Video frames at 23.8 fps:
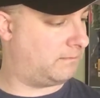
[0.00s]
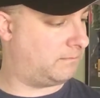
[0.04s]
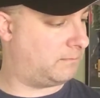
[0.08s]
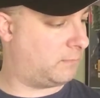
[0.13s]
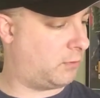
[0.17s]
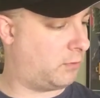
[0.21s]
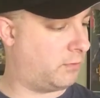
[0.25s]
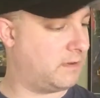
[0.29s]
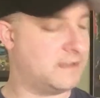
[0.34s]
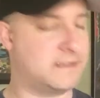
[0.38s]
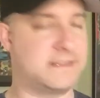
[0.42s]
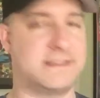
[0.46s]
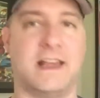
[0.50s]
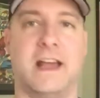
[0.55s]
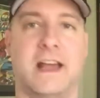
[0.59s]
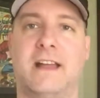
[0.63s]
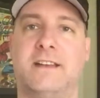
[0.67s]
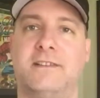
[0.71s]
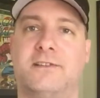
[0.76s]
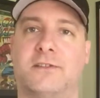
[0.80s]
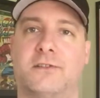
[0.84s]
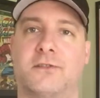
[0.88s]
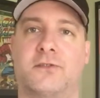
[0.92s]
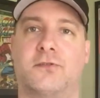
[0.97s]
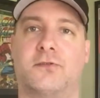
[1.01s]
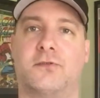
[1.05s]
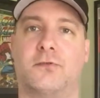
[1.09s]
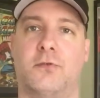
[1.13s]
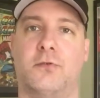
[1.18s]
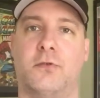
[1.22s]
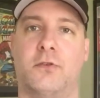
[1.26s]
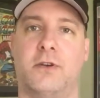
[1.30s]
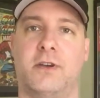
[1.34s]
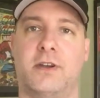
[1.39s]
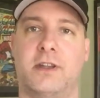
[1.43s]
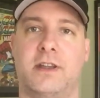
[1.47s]
horizontal
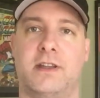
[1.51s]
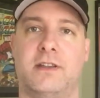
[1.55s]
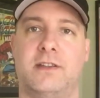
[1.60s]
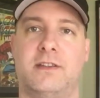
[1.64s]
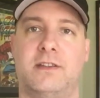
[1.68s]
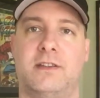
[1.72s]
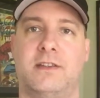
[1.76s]
story